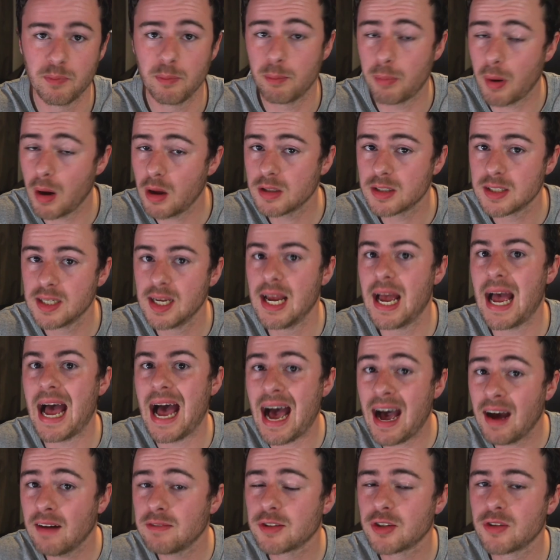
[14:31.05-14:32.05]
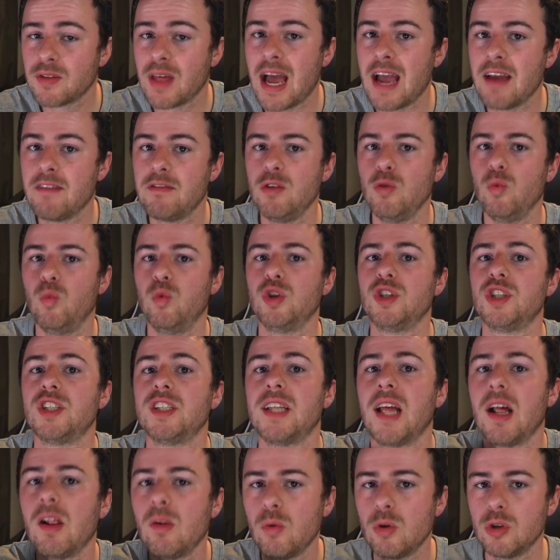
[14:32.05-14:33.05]
But after that, if you
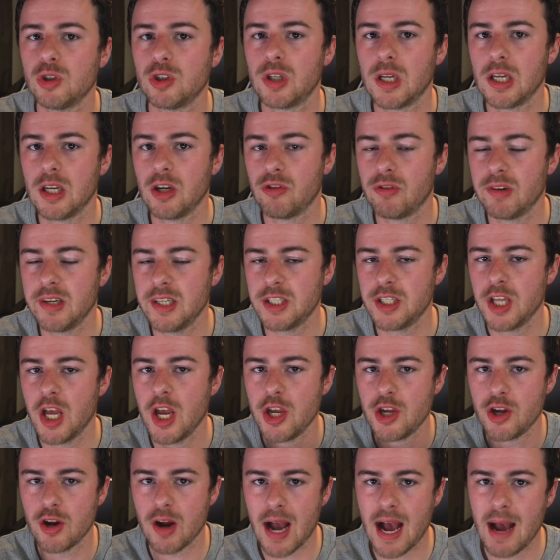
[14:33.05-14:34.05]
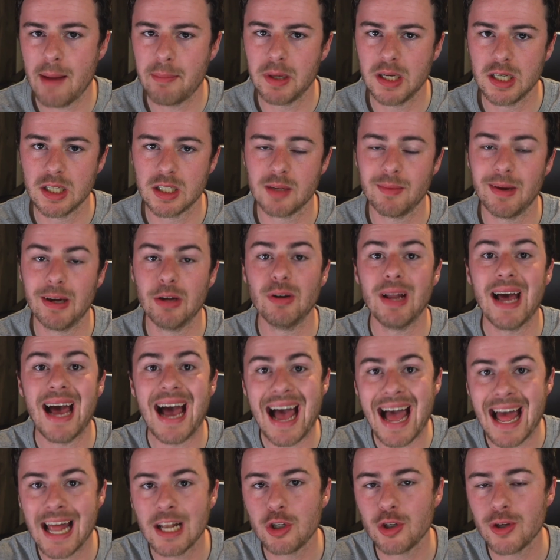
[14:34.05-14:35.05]
still want to increase your happiness amount
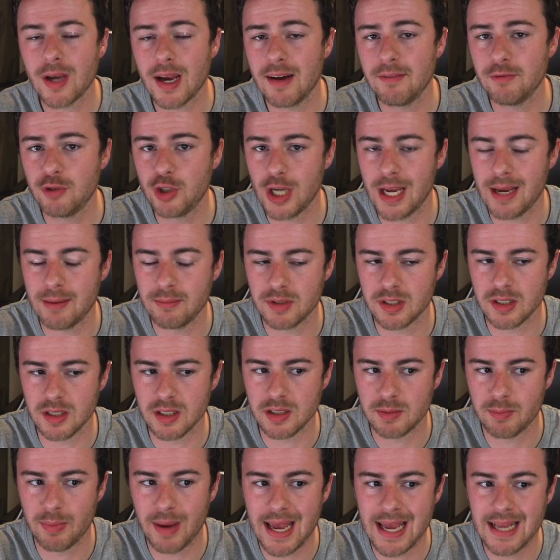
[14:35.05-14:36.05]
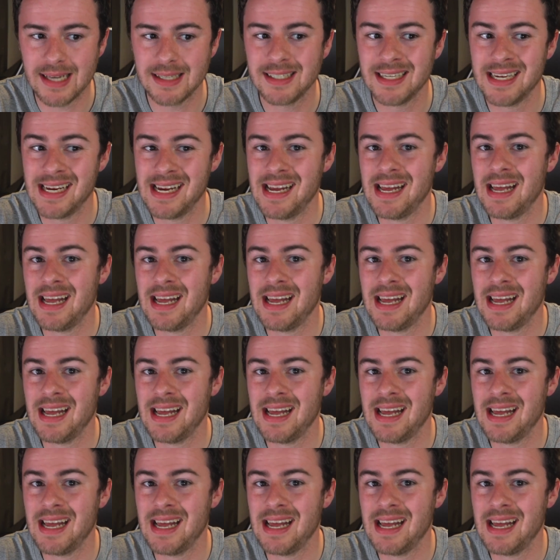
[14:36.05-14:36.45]
and you have gems to spend,